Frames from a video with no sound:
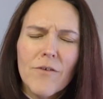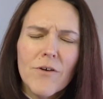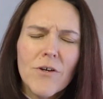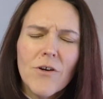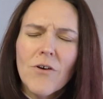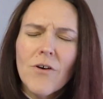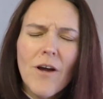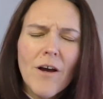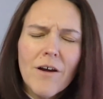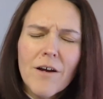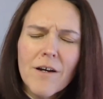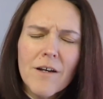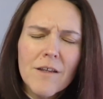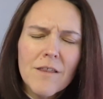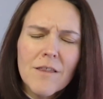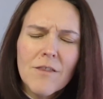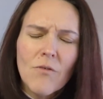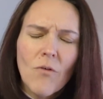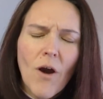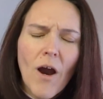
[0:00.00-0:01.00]
You're not going to
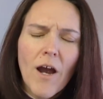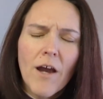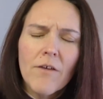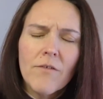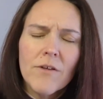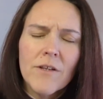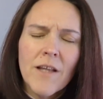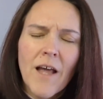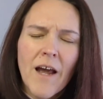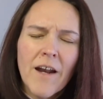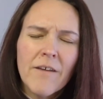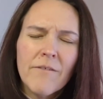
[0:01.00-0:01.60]
thrive in that